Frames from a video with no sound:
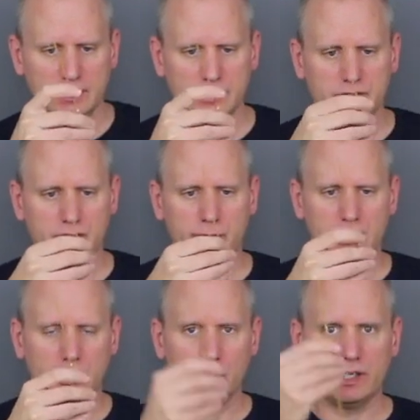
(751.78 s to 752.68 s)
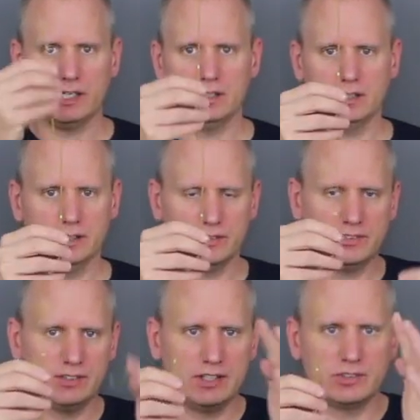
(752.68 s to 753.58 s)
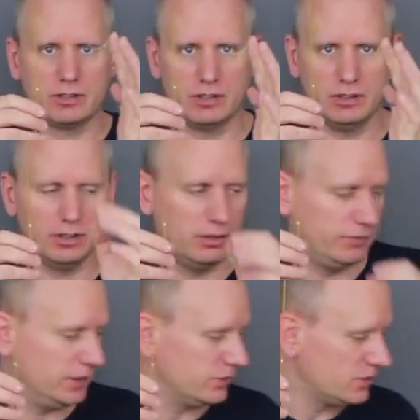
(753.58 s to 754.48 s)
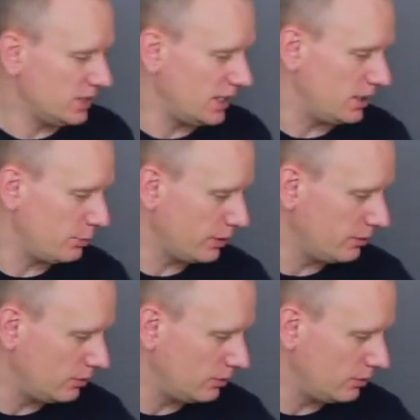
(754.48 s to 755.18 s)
is going to be located in the center of this tape.